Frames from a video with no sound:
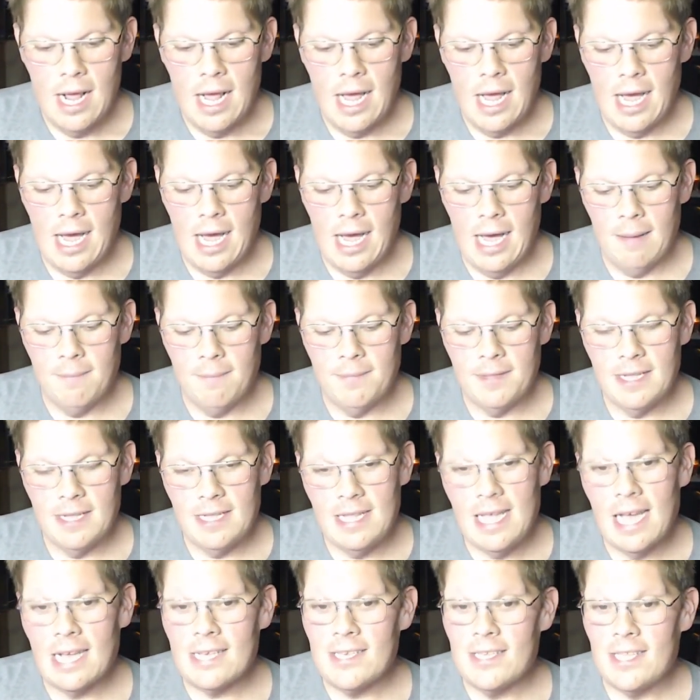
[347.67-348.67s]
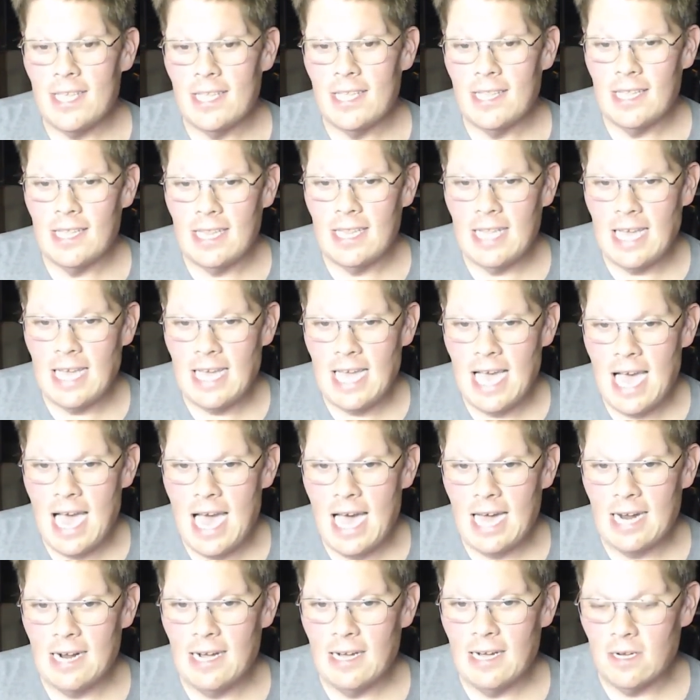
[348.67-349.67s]
Um, the next thing that they
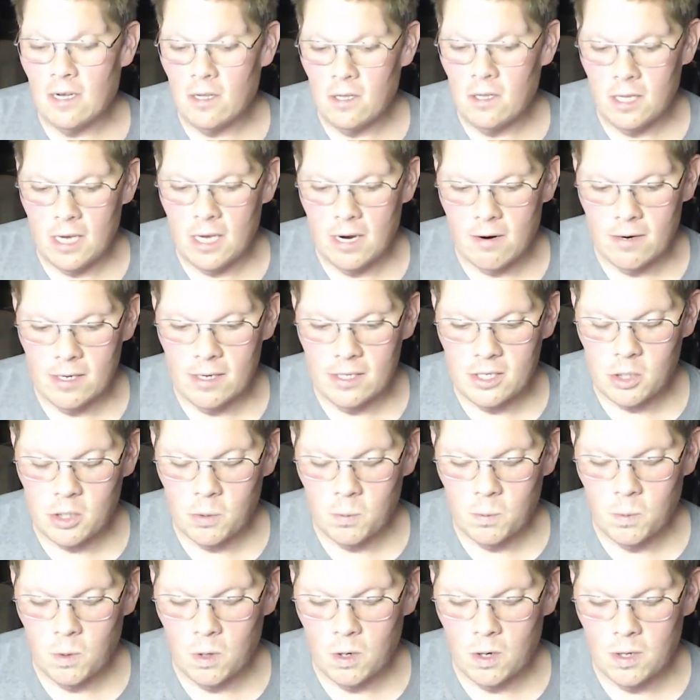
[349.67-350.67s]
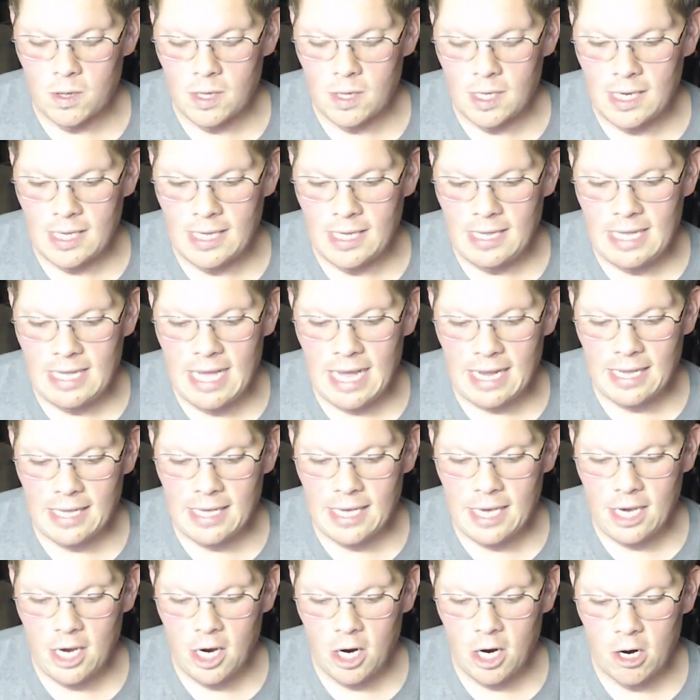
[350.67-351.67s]
had on clearance were the
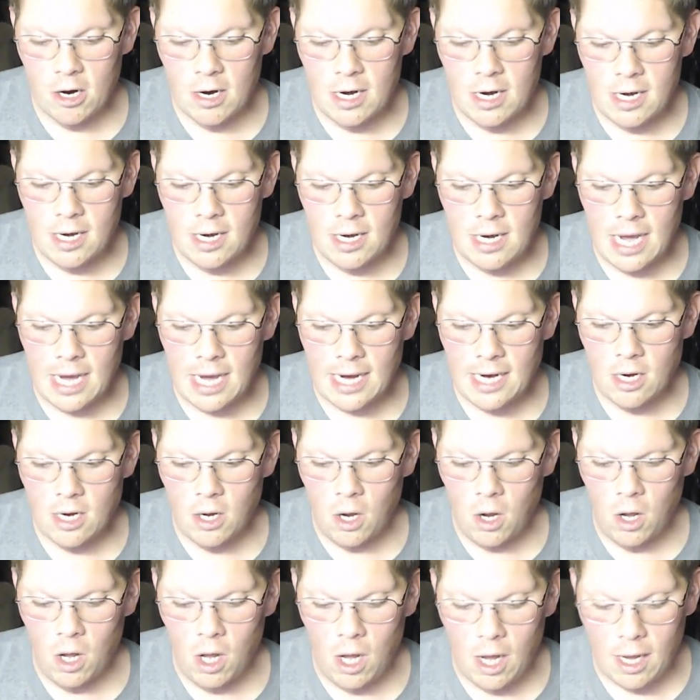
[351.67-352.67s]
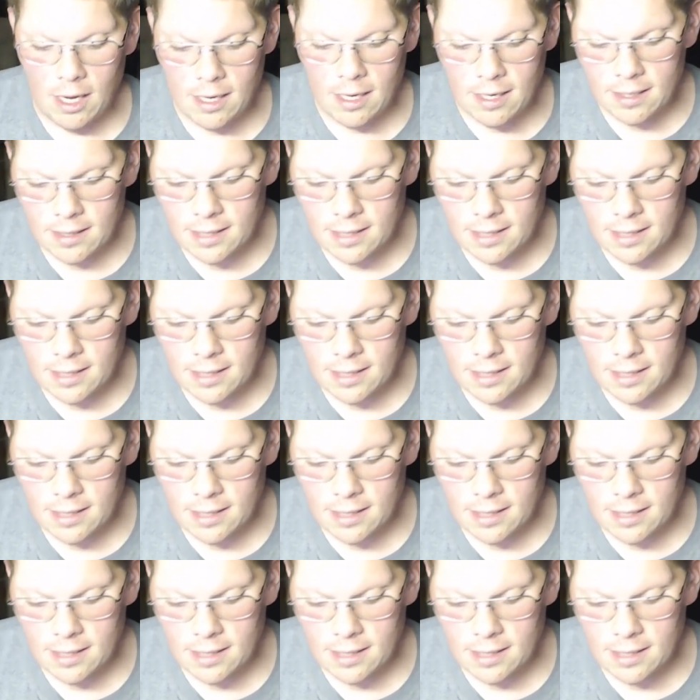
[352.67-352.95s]
Netgear Nighthawk.